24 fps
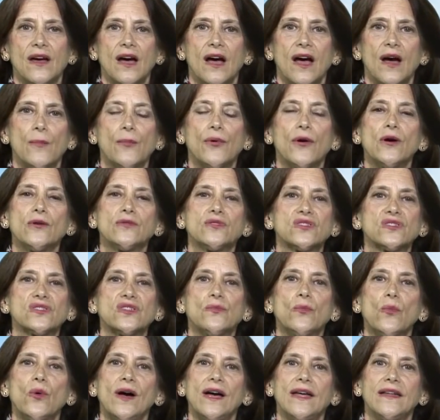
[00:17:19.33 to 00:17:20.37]
approach
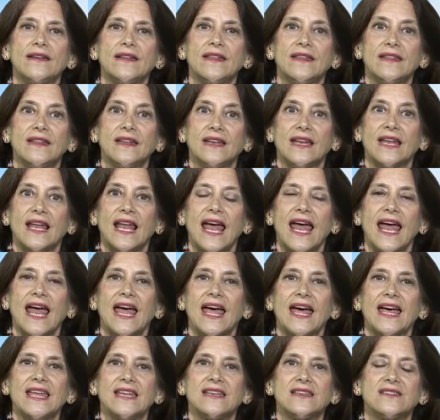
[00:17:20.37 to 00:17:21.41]
someone
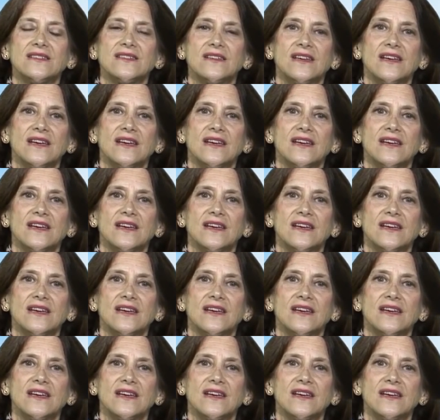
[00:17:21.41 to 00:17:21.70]
and